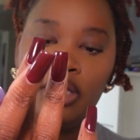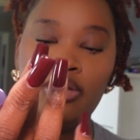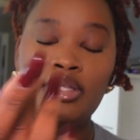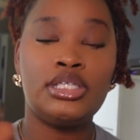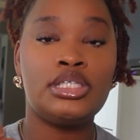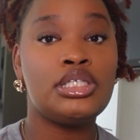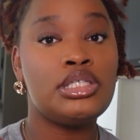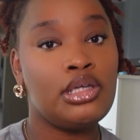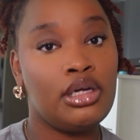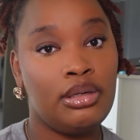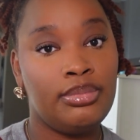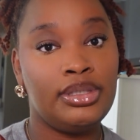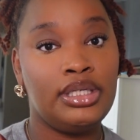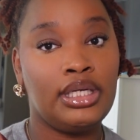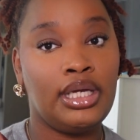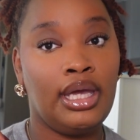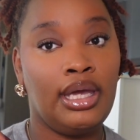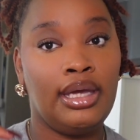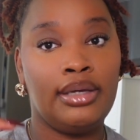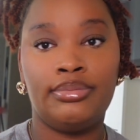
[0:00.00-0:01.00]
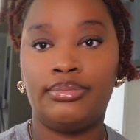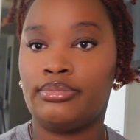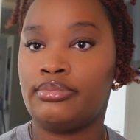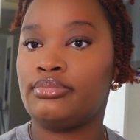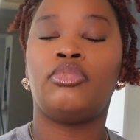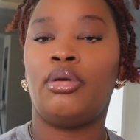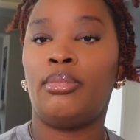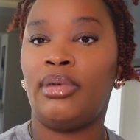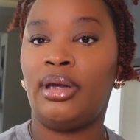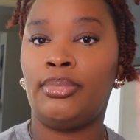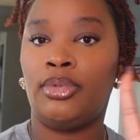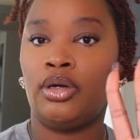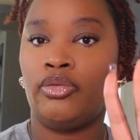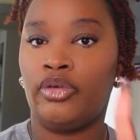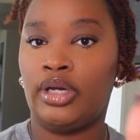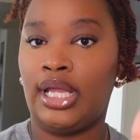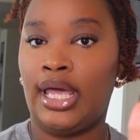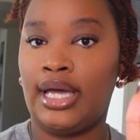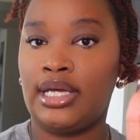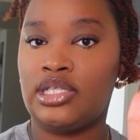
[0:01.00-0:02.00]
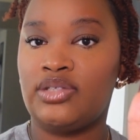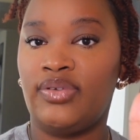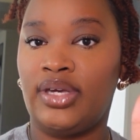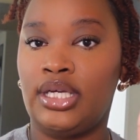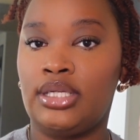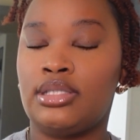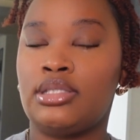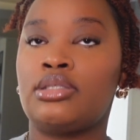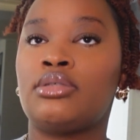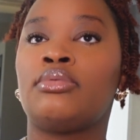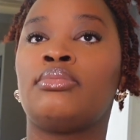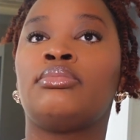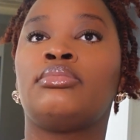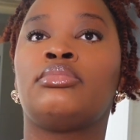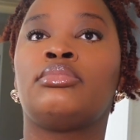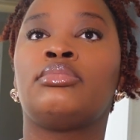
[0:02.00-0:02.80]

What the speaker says: And this is Urban Decay. Remember, relax face.